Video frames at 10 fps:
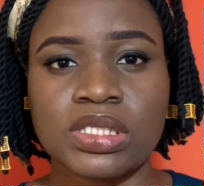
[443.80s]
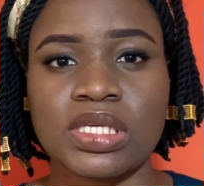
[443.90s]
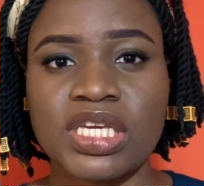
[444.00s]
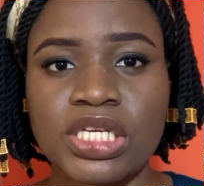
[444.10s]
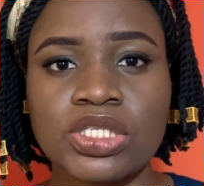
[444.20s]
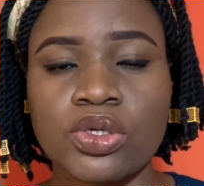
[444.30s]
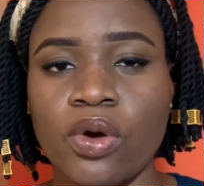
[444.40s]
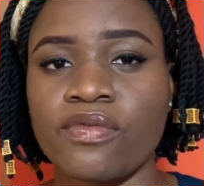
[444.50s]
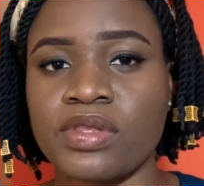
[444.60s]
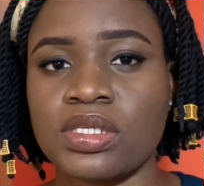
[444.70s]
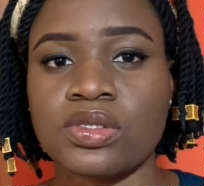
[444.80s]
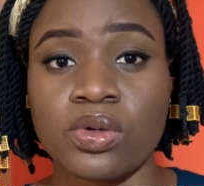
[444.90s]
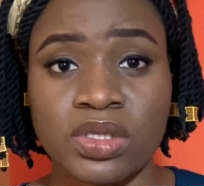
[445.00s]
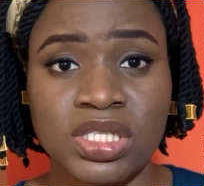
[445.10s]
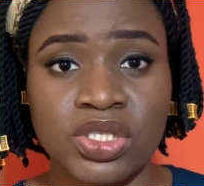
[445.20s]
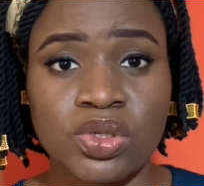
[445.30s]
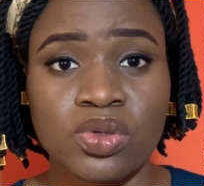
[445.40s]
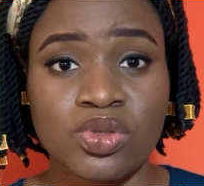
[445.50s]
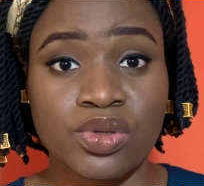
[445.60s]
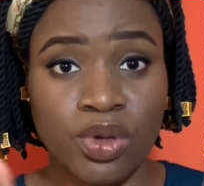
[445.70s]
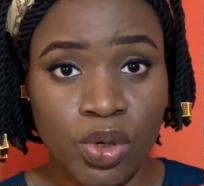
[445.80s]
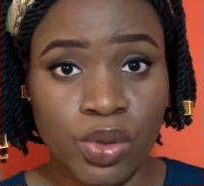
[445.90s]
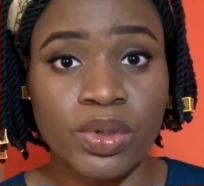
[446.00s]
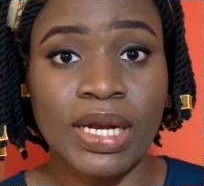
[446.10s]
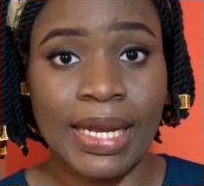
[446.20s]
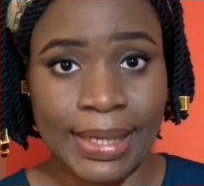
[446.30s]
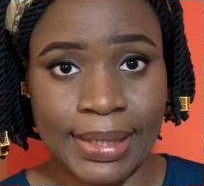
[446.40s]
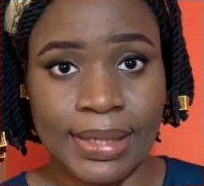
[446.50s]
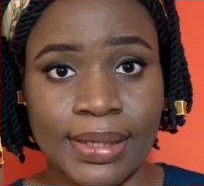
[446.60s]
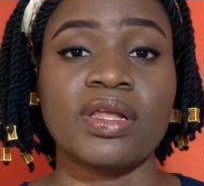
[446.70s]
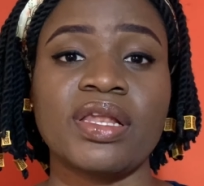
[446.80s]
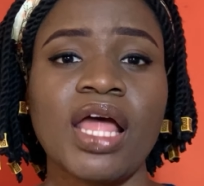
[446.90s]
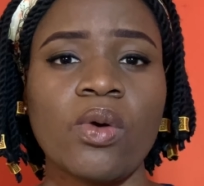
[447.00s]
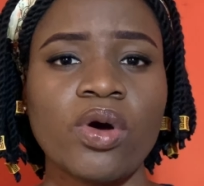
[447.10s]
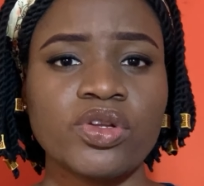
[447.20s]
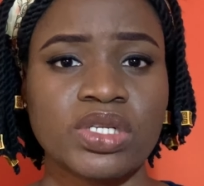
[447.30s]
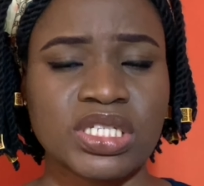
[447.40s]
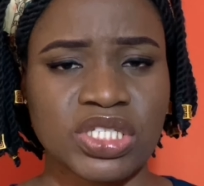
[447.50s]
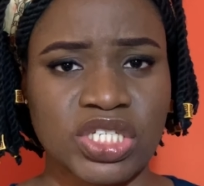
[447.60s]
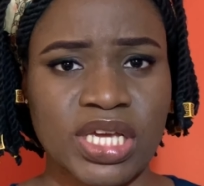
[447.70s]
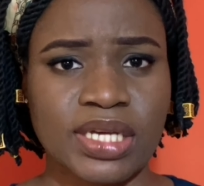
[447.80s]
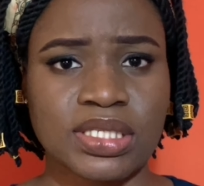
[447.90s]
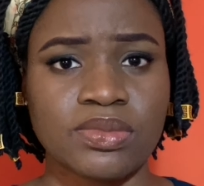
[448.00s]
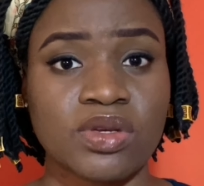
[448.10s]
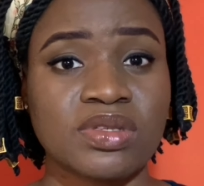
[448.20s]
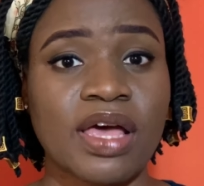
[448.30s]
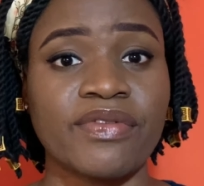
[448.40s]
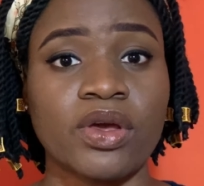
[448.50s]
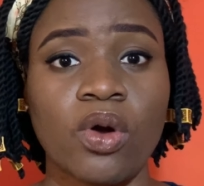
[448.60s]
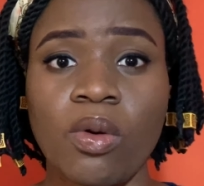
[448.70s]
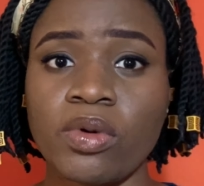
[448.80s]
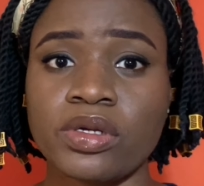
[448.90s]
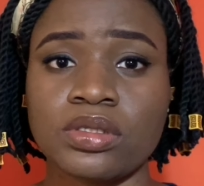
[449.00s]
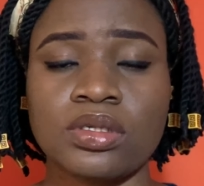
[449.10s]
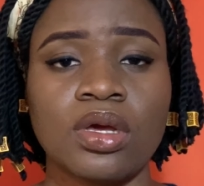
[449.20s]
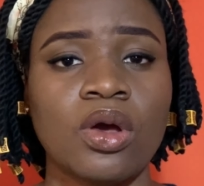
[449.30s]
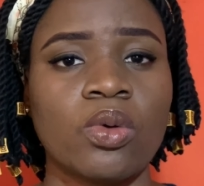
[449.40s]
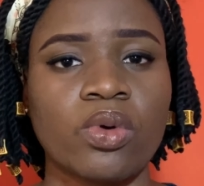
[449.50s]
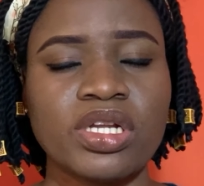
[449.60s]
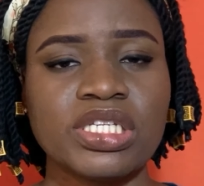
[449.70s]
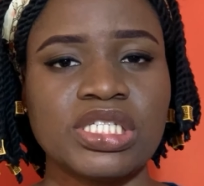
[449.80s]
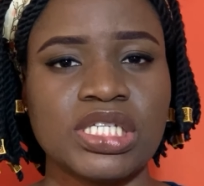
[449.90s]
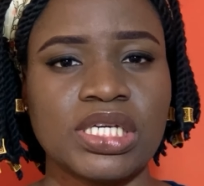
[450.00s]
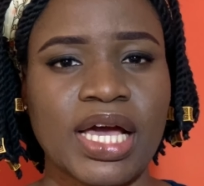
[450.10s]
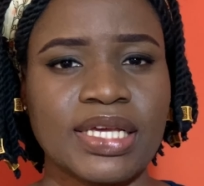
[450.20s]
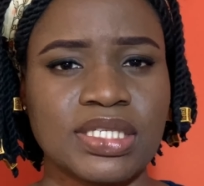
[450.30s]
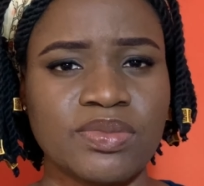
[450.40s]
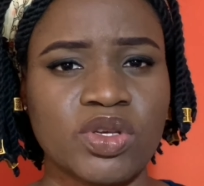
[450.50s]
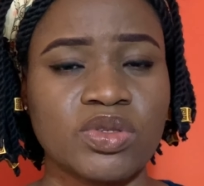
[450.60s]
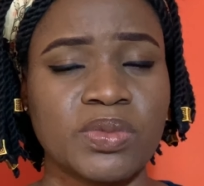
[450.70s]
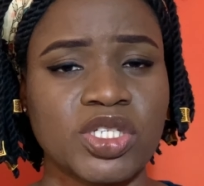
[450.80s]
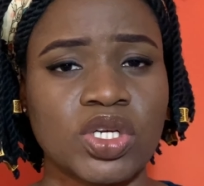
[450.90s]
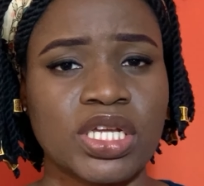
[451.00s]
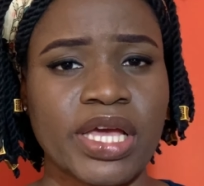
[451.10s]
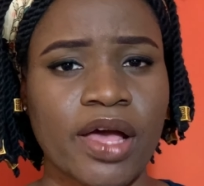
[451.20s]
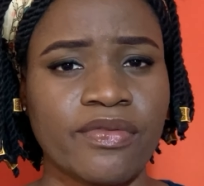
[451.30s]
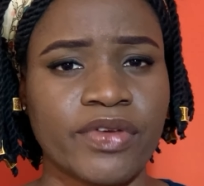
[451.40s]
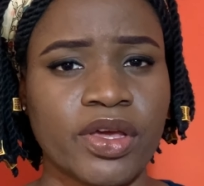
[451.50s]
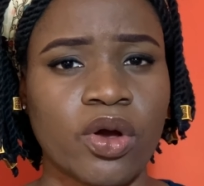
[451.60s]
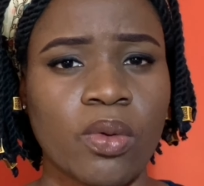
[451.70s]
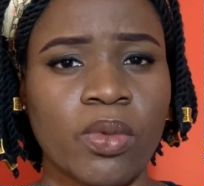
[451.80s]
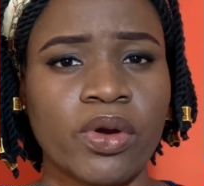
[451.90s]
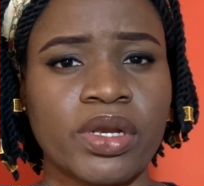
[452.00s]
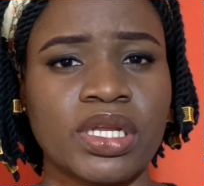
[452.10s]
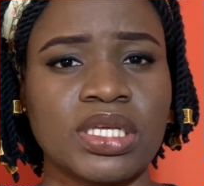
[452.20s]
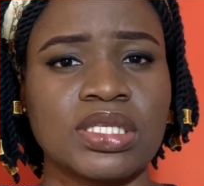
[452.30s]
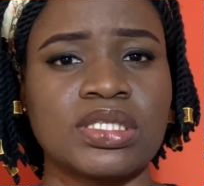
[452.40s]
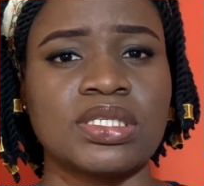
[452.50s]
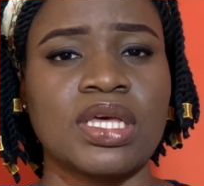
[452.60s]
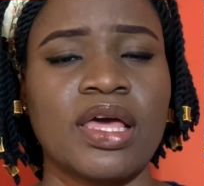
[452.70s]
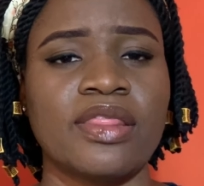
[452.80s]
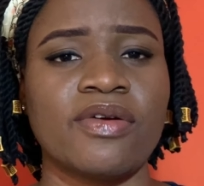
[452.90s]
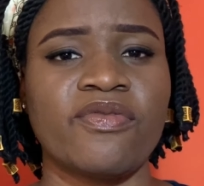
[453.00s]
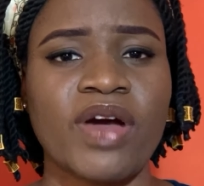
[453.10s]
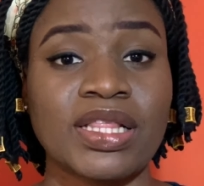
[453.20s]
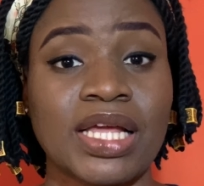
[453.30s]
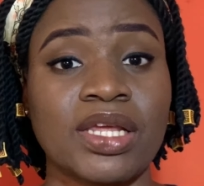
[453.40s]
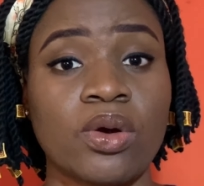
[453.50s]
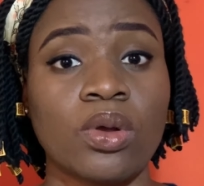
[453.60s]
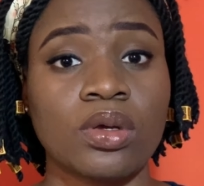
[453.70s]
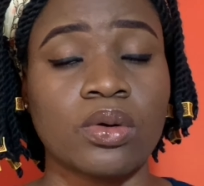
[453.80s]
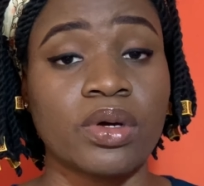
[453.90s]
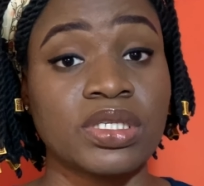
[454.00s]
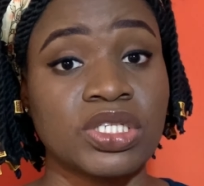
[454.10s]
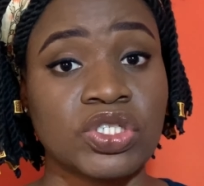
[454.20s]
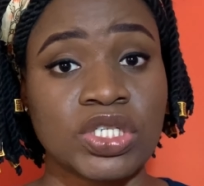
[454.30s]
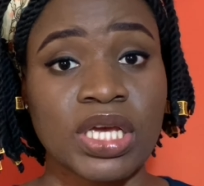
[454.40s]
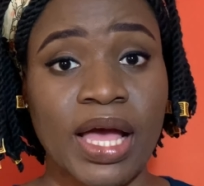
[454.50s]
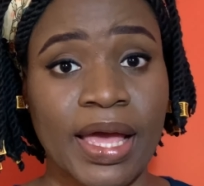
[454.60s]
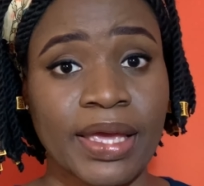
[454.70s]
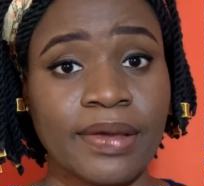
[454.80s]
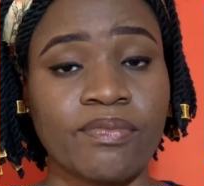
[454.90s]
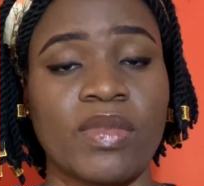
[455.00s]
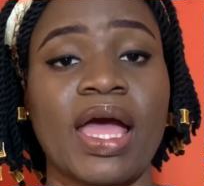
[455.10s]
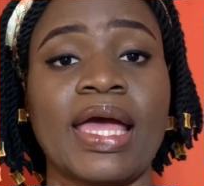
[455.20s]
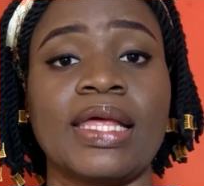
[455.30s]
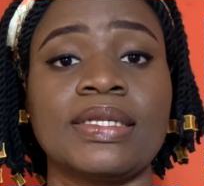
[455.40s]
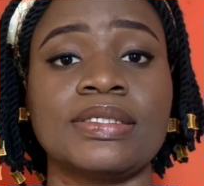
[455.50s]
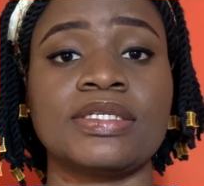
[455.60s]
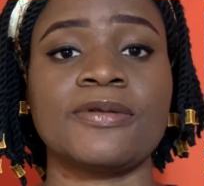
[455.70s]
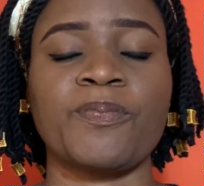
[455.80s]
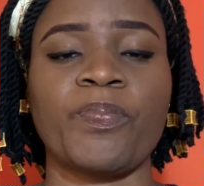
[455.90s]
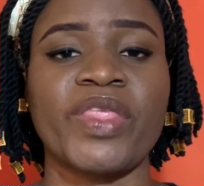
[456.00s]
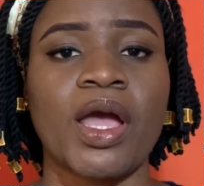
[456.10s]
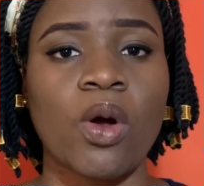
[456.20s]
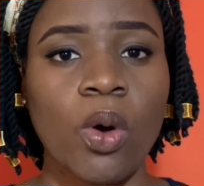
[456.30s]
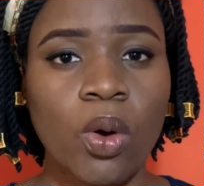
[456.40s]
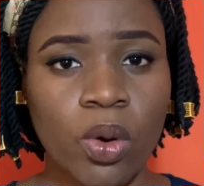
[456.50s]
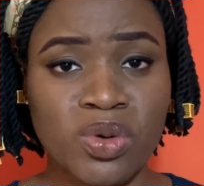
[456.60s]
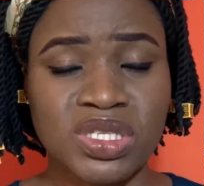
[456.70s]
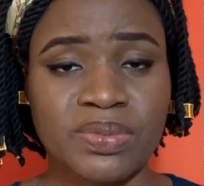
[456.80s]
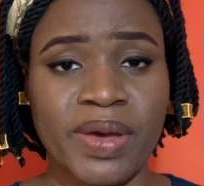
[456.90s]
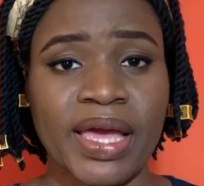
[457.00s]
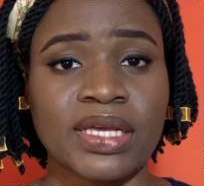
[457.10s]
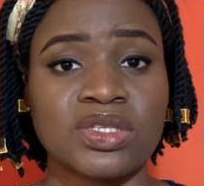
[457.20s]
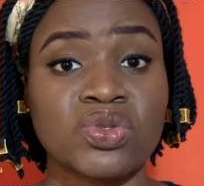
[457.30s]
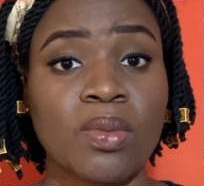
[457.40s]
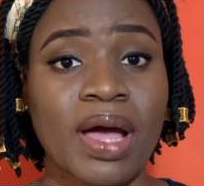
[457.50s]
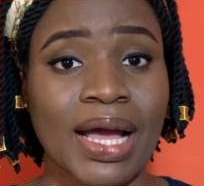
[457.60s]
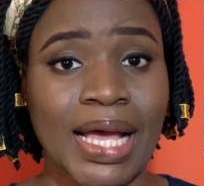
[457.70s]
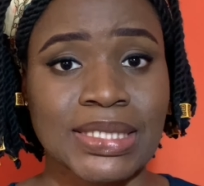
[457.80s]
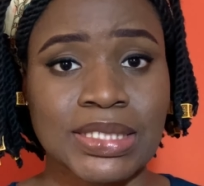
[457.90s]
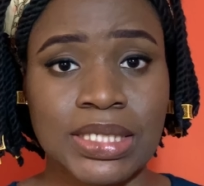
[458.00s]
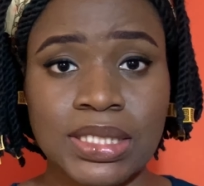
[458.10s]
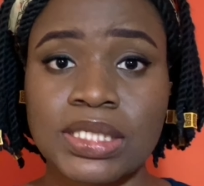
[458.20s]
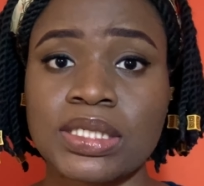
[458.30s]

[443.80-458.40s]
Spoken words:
each of these conditions look like. Now, what do these GI symptoms have in common? What these GI symptoms majorly have in common is the fact that they all occur in the GI and they are all caused by stomach acid,